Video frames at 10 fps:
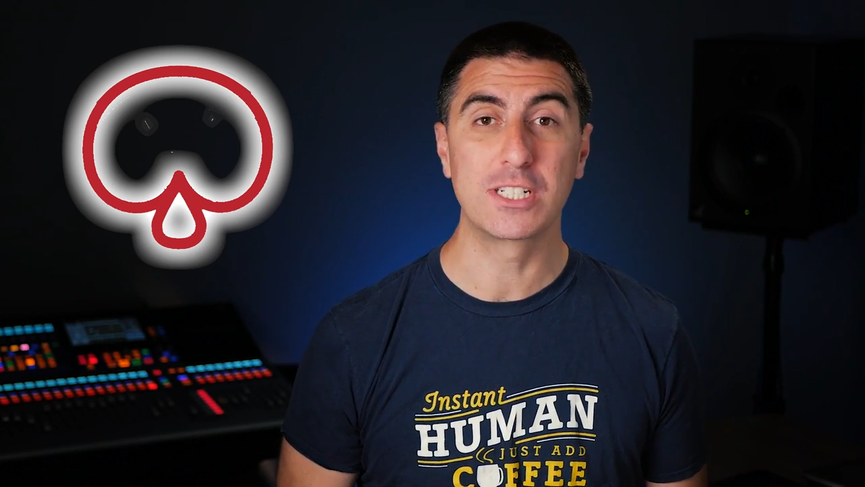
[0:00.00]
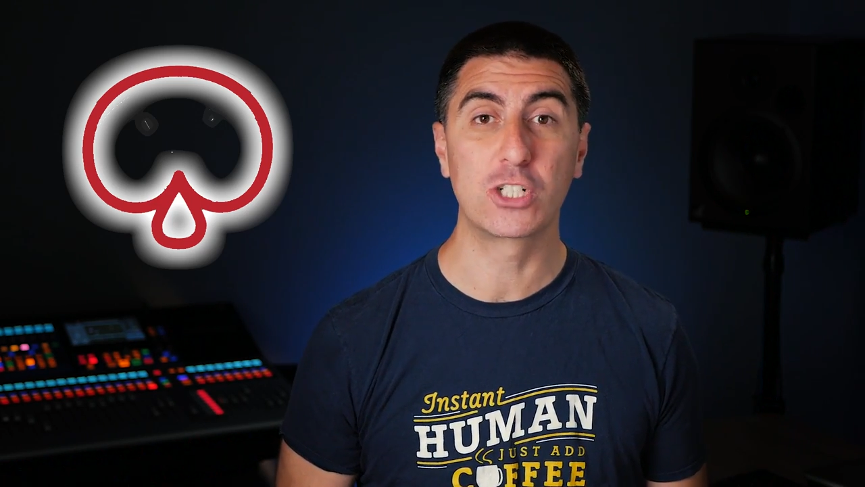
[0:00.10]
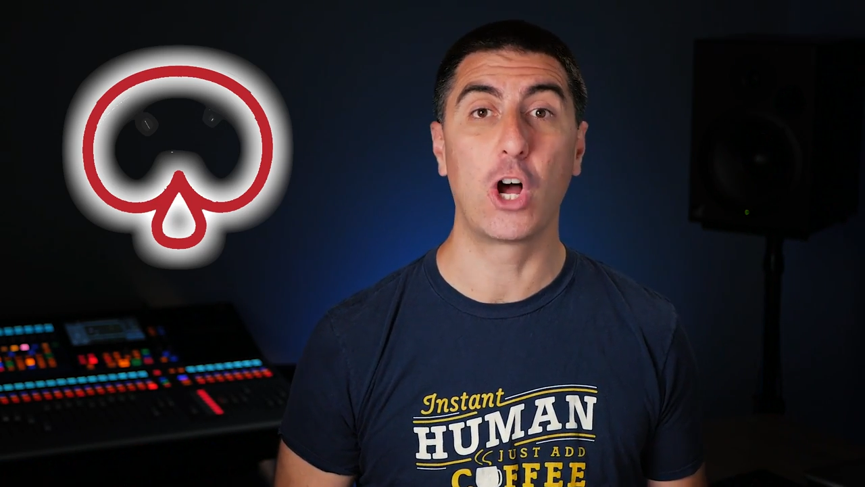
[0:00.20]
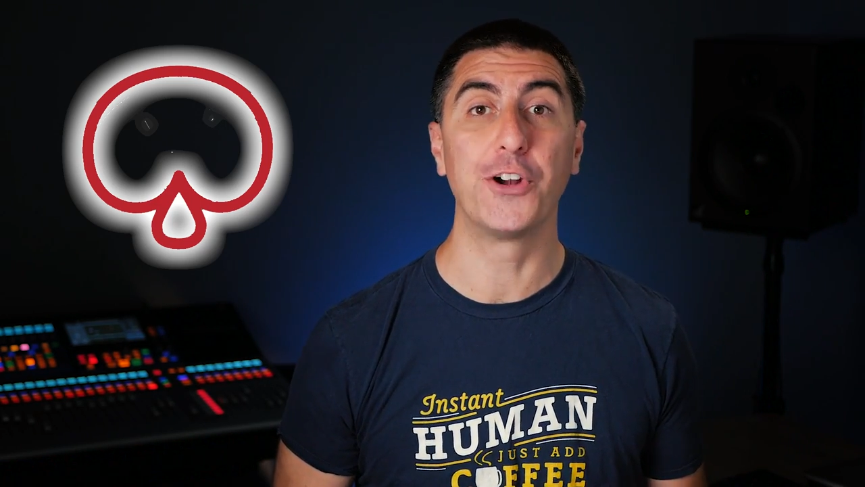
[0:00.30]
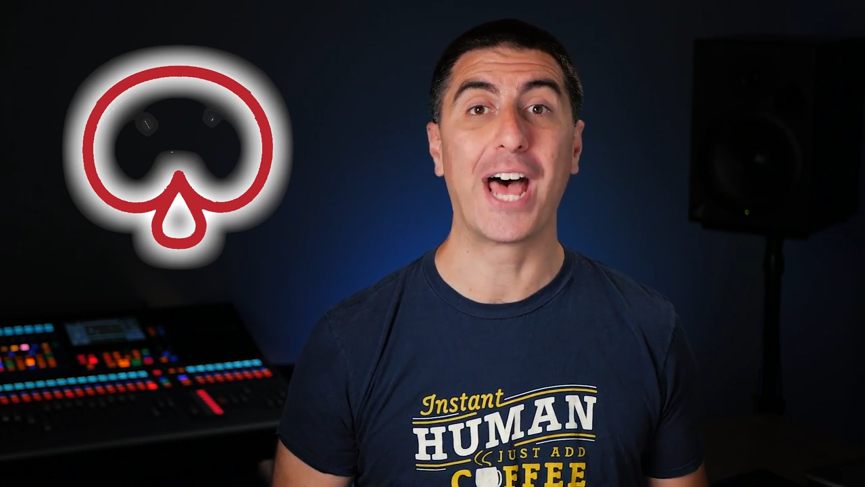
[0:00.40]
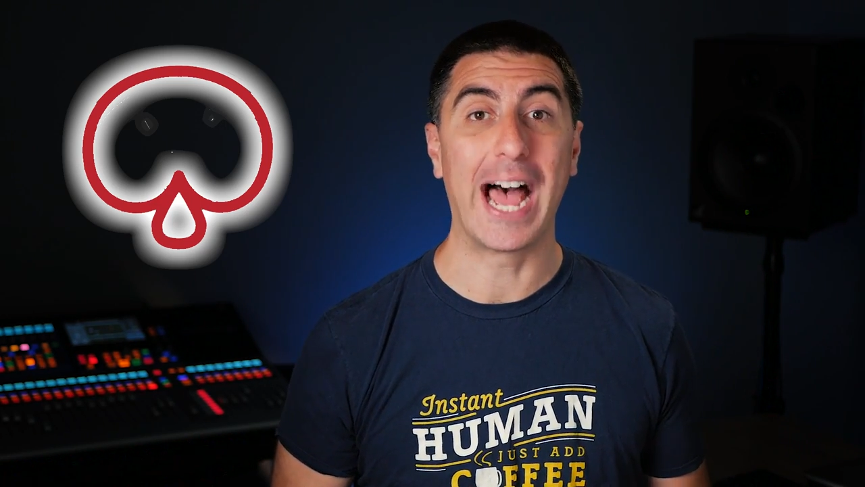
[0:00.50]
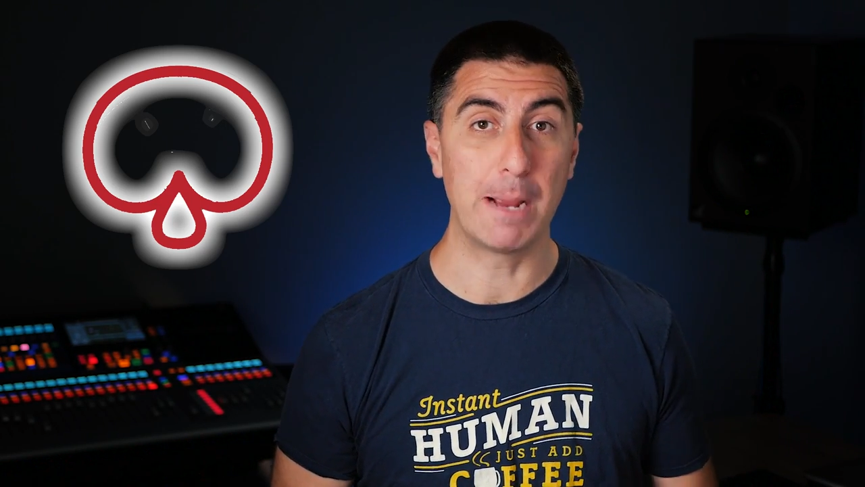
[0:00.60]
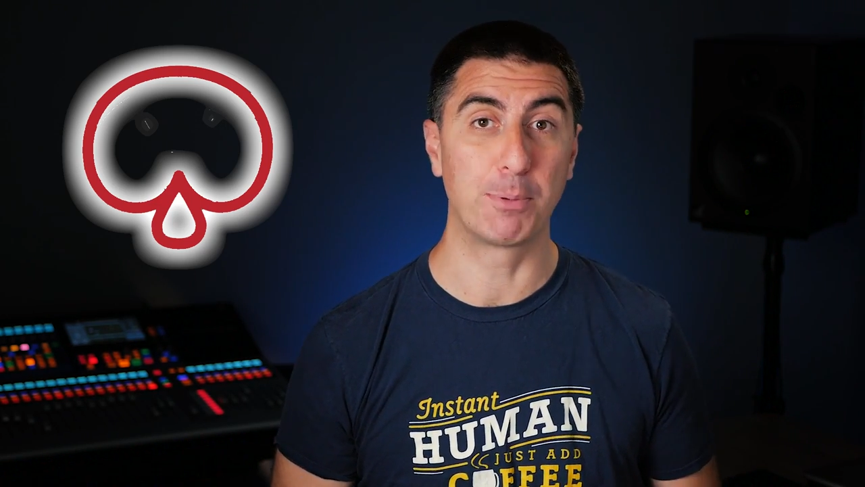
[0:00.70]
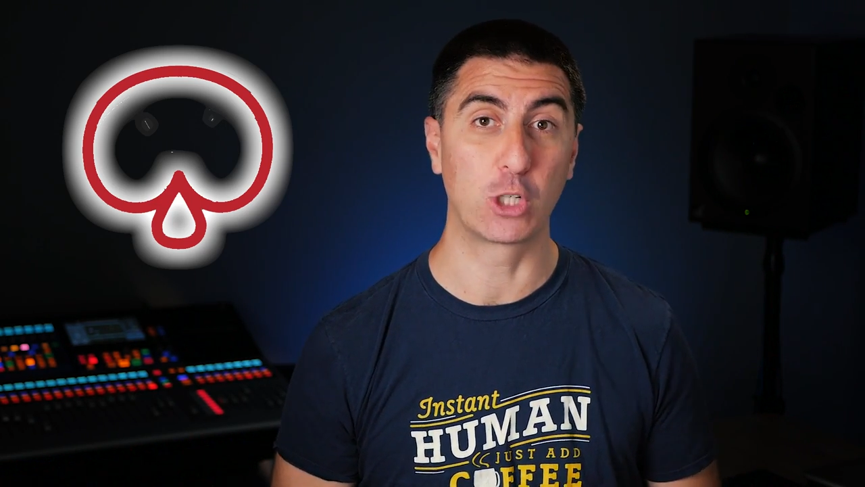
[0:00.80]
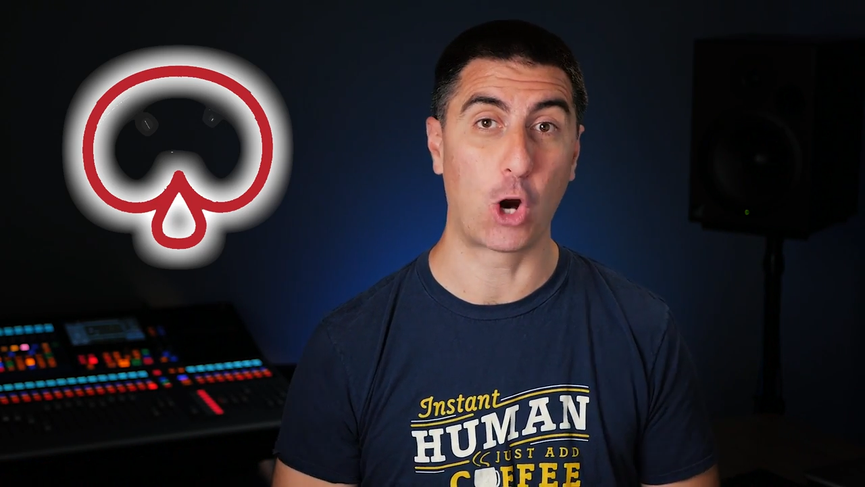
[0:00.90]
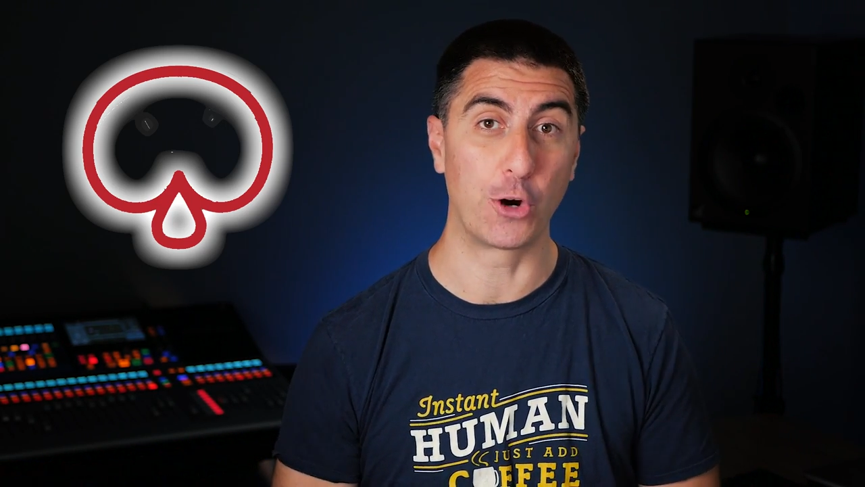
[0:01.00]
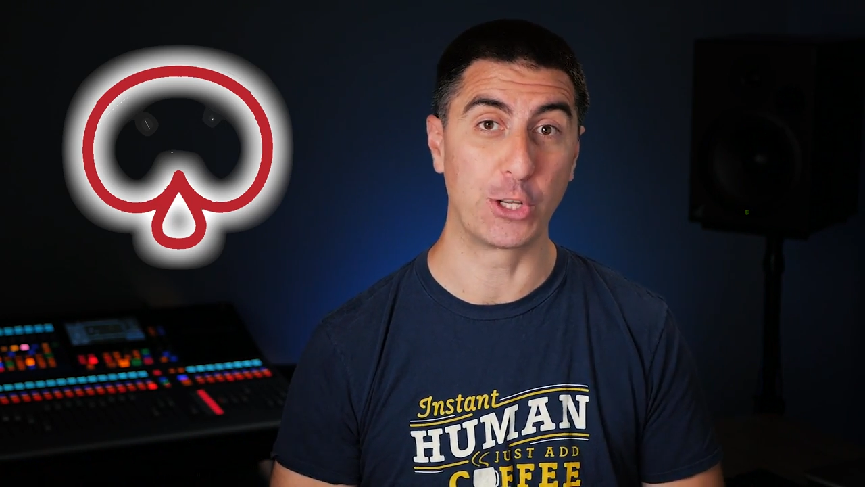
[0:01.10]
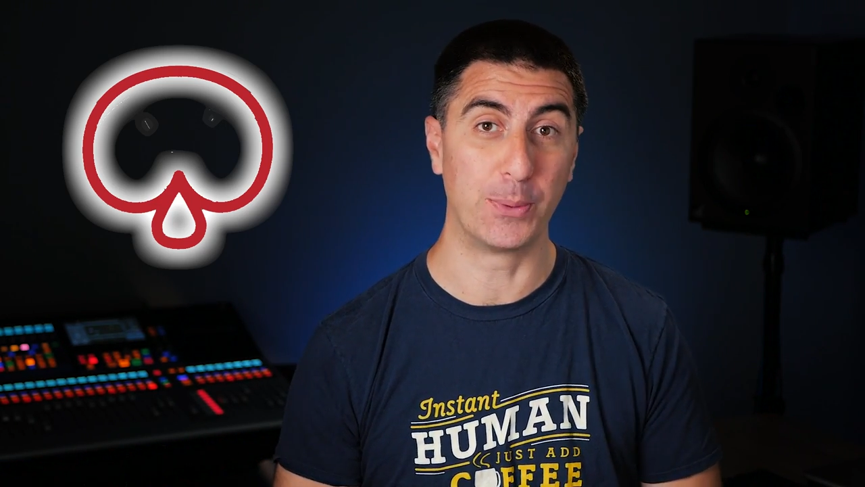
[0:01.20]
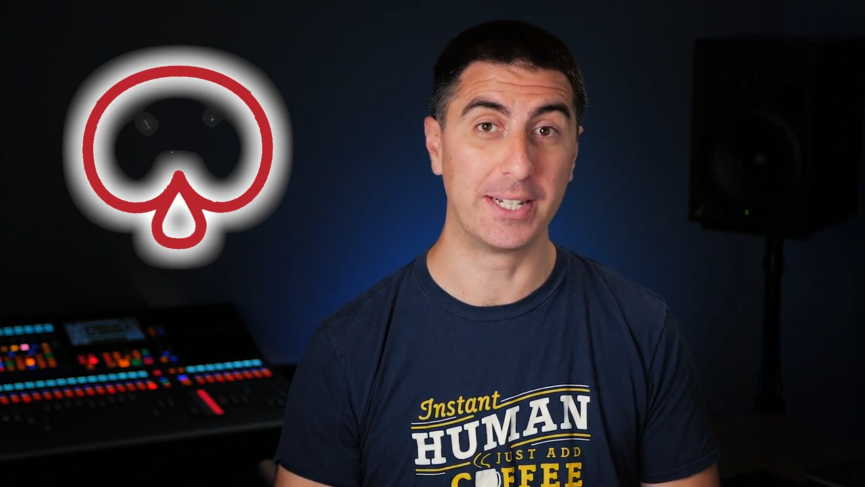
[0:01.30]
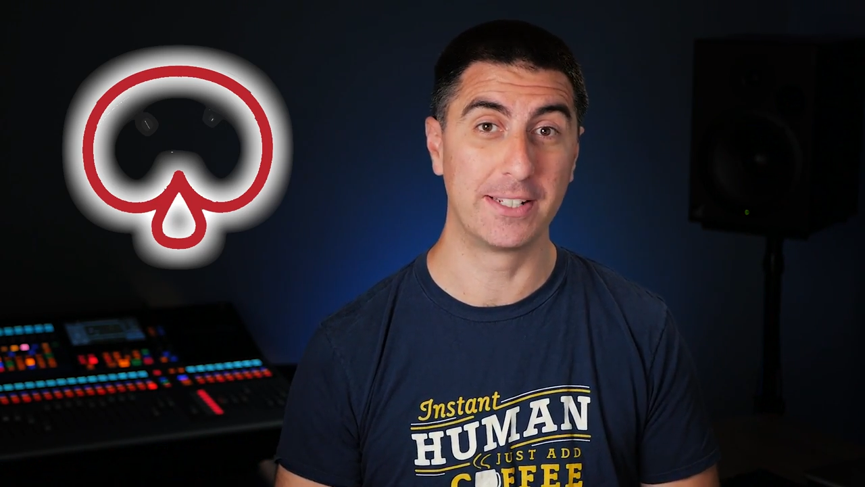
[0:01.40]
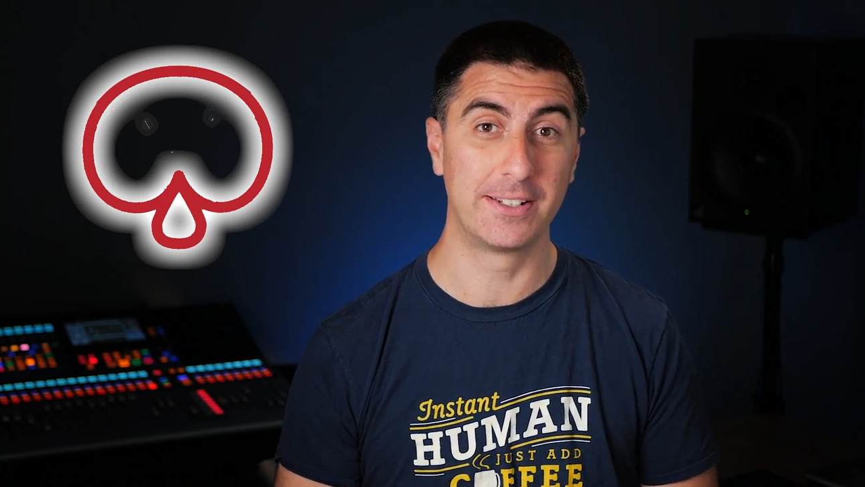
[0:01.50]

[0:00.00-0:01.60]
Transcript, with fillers: it's called hypercardioid.